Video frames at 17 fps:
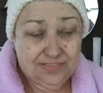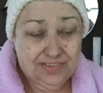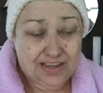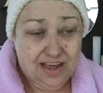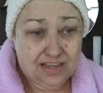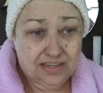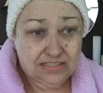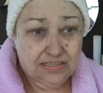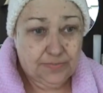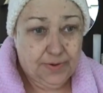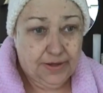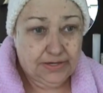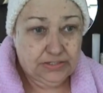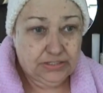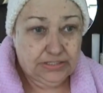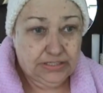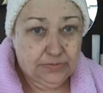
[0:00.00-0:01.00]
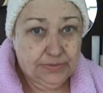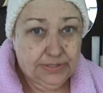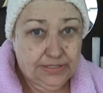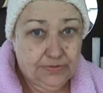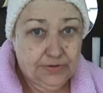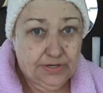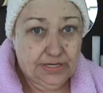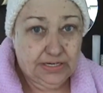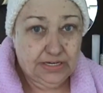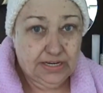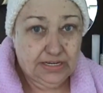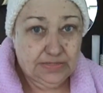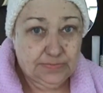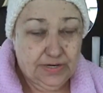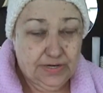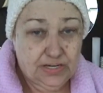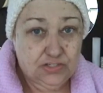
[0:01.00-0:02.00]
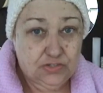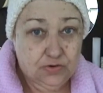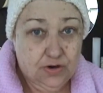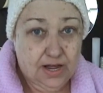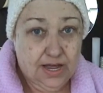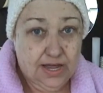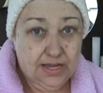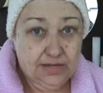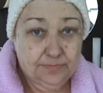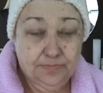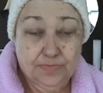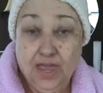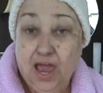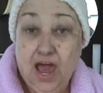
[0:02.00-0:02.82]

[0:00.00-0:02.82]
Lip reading: the constipation. It really, really does. But it's drying.